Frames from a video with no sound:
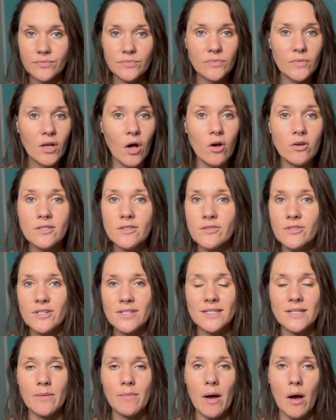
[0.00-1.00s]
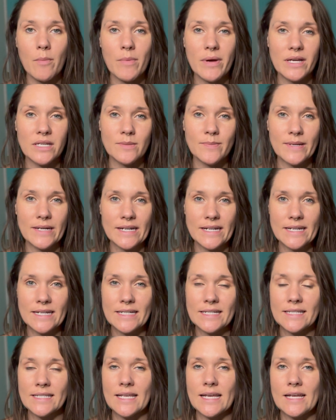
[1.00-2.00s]
also just about my
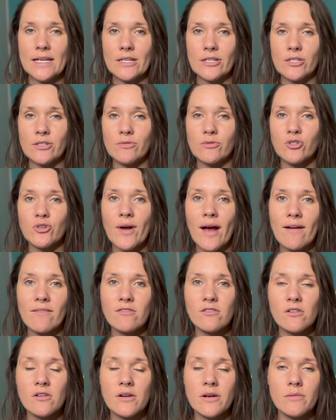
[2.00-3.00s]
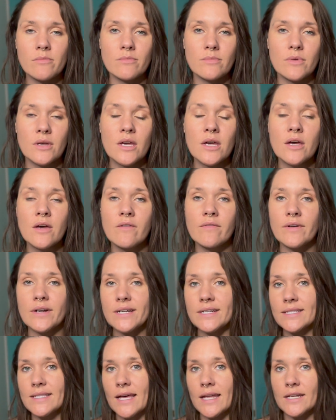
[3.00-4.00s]
experience in travel. I'm very
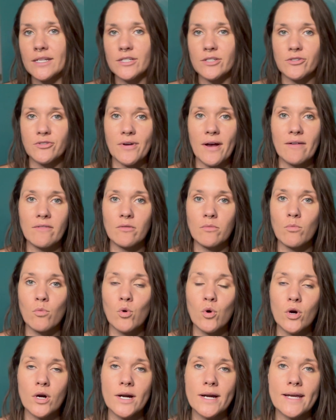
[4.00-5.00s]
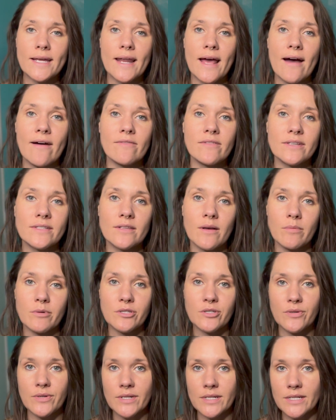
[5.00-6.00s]
excited to travel more and have these
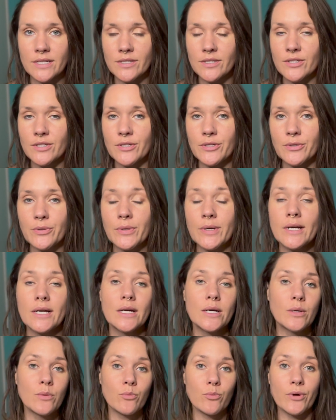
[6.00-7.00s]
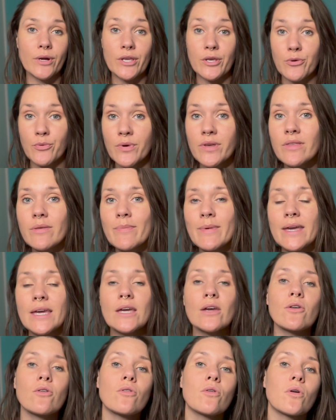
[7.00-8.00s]
opportunities to bring you with
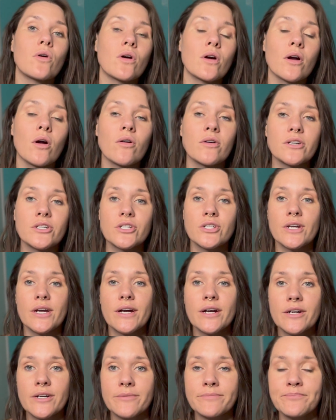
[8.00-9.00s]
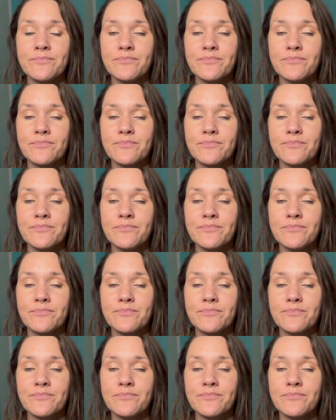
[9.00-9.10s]
me or share